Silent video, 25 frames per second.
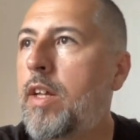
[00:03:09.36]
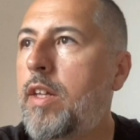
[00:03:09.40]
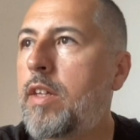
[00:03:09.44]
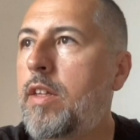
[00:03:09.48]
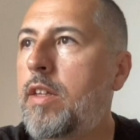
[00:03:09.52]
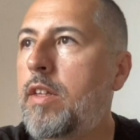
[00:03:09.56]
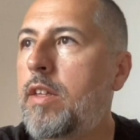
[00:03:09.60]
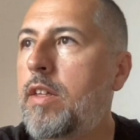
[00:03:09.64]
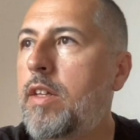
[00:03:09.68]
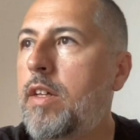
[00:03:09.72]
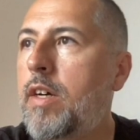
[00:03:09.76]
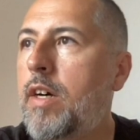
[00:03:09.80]

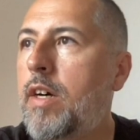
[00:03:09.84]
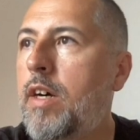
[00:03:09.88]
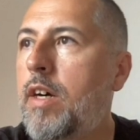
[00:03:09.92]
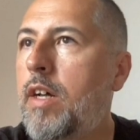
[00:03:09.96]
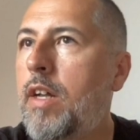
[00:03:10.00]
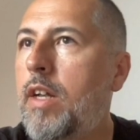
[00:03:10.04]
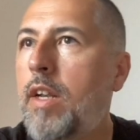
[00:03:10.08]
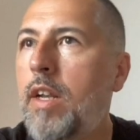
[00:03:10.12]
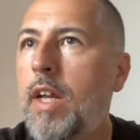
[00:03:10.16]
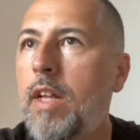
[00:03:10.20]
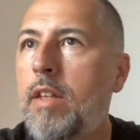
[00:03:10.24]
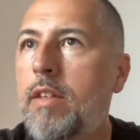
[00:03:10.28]
And
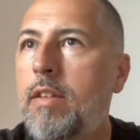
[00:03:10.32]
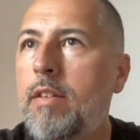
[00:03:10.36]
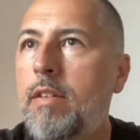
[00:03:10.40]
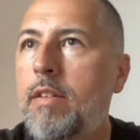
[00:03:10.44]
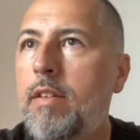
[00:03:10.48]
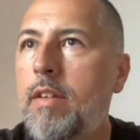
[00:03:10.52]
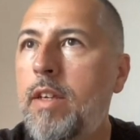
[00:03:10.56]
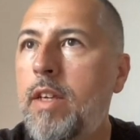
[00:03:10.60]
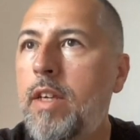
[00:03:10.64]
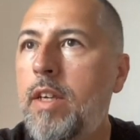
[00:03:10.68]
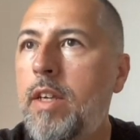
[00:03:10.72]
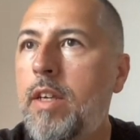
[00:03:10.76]
uh, let's
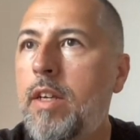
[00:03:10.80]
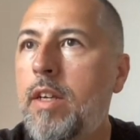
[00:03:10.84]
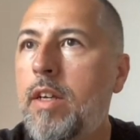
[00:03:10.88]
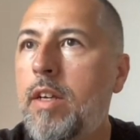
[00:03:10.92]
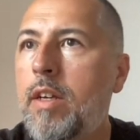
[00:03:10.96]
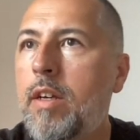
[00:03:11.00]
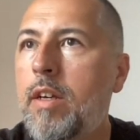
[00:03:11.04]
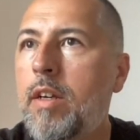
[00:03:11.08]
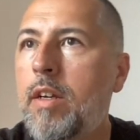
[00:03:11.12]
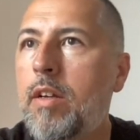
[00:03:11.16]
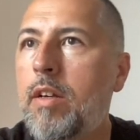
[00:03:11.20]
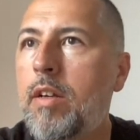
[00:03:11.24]
see
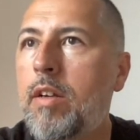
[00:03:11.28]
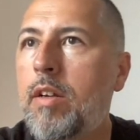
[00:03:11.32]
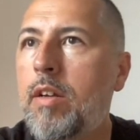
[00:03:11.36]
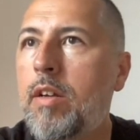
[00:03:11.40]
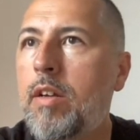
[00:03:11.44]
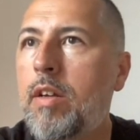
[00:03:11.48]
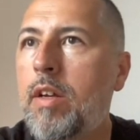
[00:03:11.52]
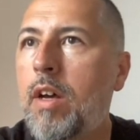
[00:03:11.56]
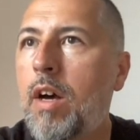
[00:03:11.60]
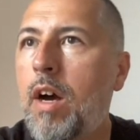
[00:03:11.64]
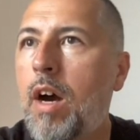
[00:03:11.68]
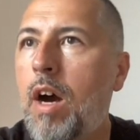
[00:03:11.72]

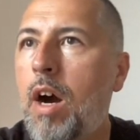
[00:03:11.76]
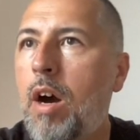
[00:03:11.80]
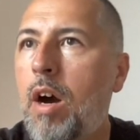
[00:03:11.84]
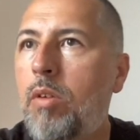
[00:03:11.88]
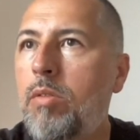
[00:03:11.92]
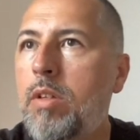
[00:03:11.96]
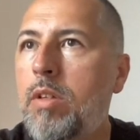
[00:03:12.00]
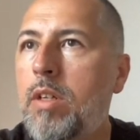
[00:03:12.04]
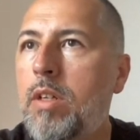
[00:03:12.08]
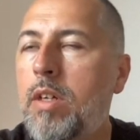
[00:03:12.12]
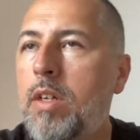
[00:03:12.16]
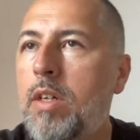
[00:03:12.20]

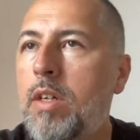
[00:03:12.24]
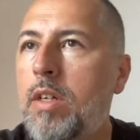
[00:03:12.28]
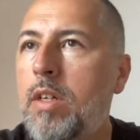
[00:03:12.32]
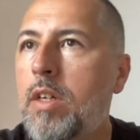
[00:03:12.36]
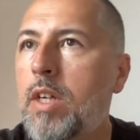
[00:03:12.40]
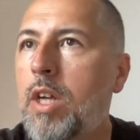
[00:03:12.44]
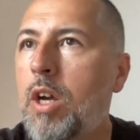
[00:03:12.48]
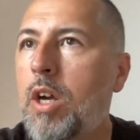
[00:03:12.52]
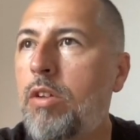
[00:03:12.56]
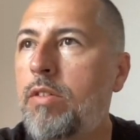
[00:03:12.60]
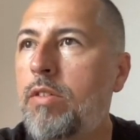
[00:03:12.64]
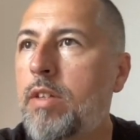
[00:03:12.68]
how the
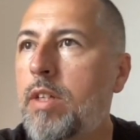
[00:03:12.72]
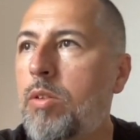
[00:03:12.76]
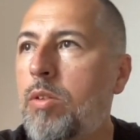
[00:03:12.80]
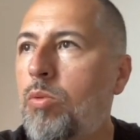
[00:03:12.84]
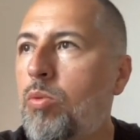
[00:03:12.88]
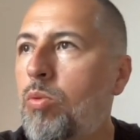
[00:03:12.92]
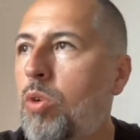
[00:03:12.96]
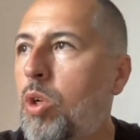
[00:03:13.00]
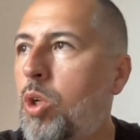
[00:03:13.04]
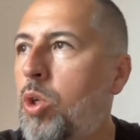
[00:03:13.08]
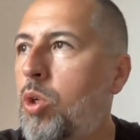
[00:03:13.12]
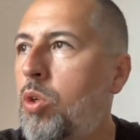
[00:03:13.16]

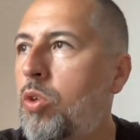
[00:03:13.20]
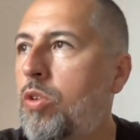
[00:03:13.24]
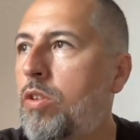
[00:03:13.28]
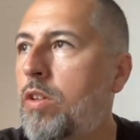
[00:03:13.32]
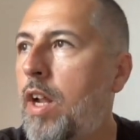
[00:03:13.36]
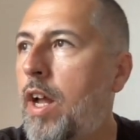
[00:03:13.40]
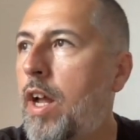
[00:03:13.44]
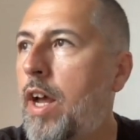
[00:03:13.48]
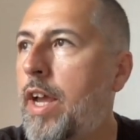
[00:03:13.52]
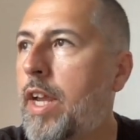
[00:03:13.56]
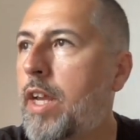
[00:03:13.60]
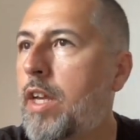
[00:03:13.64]
constant
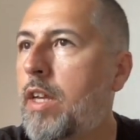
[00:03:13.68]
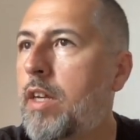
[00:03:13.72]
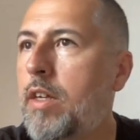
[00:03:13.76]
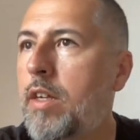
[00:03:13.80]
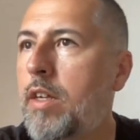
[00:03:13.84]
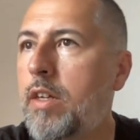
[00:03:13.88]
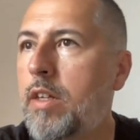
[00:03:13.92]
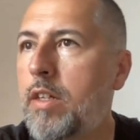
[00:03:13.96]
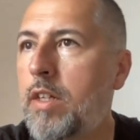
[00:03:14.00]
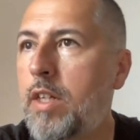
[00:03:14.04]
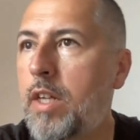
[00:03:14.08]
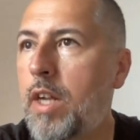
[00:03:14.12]
looks
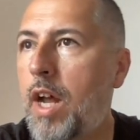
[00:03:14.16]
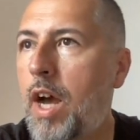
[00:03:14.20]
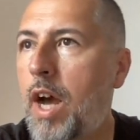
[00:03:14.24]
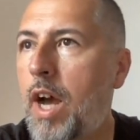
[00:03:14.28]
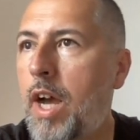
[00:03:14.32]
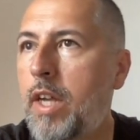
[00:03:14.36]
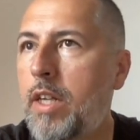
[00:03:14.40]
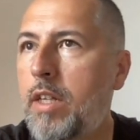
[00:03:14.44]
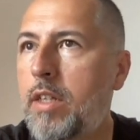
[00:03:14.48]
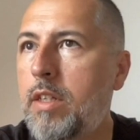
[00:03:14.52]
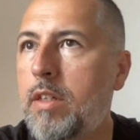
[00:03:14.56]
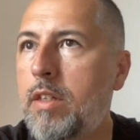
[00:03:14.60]
like.
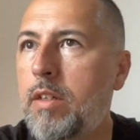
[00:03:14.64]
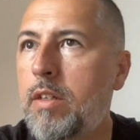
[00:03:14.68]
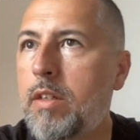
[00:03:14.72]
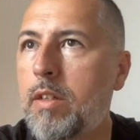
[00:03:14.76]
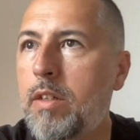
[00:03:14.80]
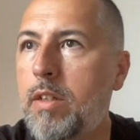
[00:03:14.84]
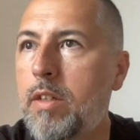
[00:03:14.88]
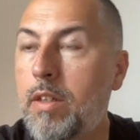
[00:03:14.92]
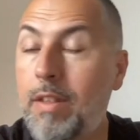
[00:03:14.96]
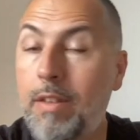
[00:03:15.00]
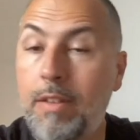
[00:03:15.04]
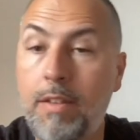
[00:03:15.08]
Denied.
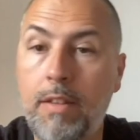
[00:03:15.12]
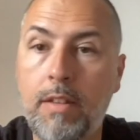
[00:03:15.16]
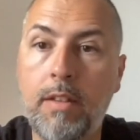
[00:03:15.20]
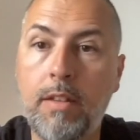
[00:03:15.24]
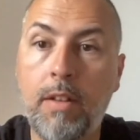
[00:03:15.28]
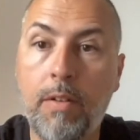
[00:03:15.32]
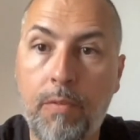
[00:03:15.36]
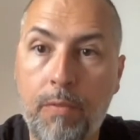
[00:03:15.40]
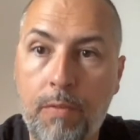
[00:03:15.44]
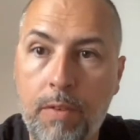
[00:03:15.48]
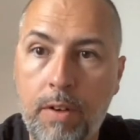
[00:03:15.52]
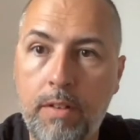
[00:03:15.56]
This
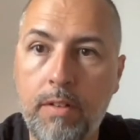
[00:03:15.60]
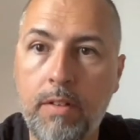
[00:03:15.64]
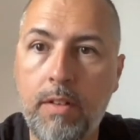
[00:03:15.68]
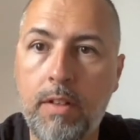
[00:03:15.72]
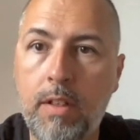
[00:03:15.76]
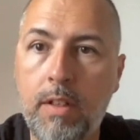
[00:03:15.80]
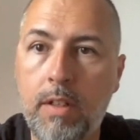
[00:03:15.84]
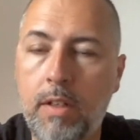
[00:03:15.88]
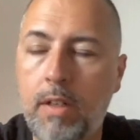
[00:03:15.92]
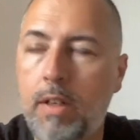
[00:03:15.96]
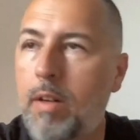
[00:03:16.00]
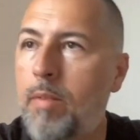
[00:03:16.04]
is the
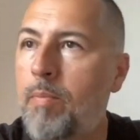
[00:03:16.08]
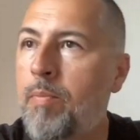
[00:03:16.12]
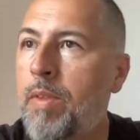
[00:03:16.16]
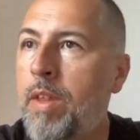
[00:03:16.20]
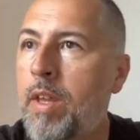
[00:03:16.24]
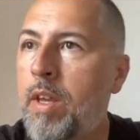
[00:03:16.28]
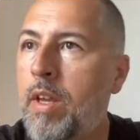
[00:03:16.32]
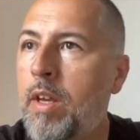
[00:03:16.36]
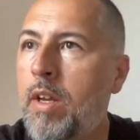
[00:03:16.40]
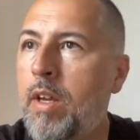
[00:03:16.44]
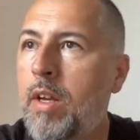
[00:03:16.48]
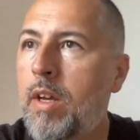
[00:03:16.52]
first
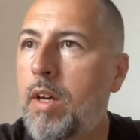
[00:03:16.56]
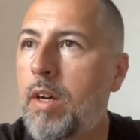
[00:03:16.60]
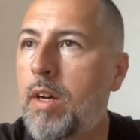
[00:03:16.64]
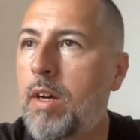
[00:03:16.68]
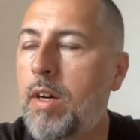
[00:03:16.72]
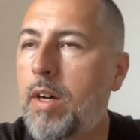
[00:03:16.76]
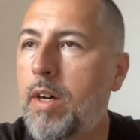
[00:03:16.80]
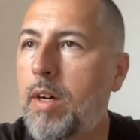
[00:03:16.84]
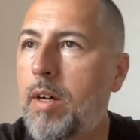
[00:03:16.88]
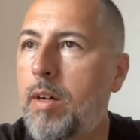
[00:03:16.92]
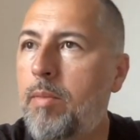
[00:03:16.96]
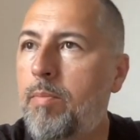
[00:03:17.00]
um,
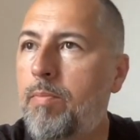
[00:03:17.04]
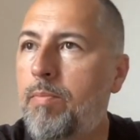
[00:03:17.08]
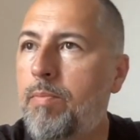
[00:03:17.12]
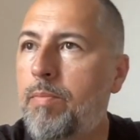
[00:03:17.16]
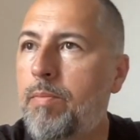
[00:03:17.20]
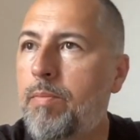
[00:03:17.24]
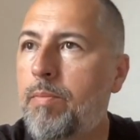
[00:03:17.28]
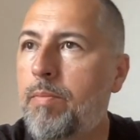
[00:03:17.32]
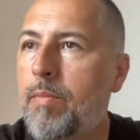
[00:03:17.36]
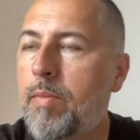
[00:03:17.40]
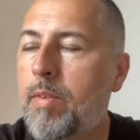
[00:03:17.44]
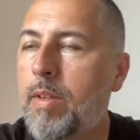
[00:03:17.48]

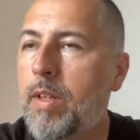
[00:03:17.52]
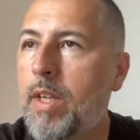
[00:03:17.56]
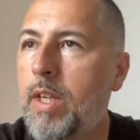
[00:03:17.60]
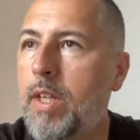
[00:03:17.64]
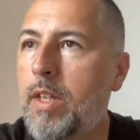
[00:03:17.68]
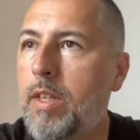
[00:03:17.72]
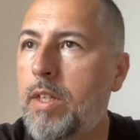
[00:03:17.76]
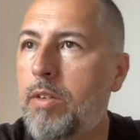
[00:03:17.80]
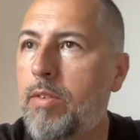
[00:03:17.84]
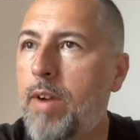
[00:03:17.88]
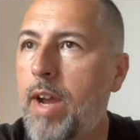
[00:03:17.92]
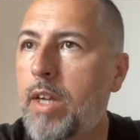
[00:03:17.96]
um,
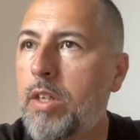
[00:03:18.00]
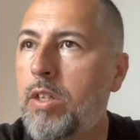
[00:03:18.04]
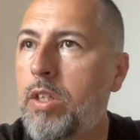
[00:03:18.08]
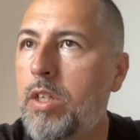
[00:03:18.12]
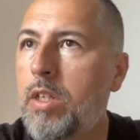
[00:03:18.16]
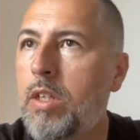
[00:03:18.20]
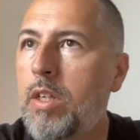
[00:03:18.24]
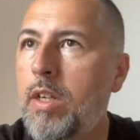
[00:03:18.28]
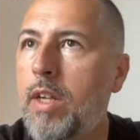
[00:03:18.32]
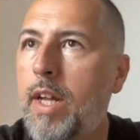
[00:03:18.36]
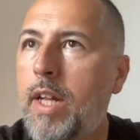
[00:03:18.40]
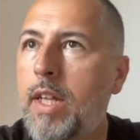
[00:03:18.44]

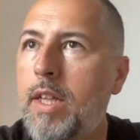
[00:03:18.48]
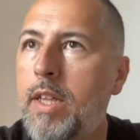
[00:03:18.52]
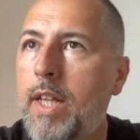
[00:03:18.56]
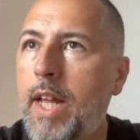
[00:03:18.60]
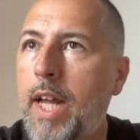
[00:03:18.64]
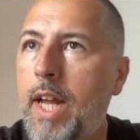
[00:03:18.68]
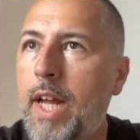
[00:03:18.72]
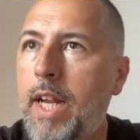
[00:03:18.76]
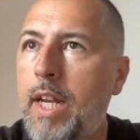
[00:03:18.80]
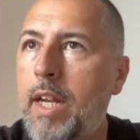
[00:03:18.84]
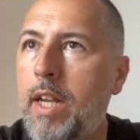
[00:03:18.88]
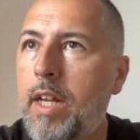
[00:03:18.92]
interaction.
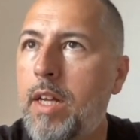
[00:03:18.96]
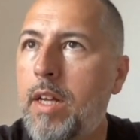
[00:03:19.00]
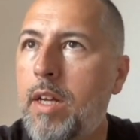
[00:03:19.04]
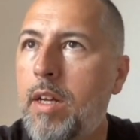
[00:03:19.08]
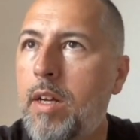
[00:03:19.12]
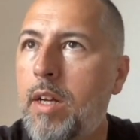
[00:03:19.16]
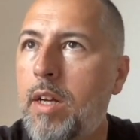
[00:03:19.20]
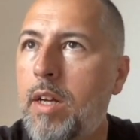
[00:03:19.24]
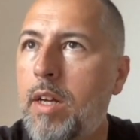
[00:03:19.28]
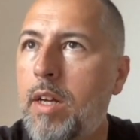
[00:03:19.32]
And then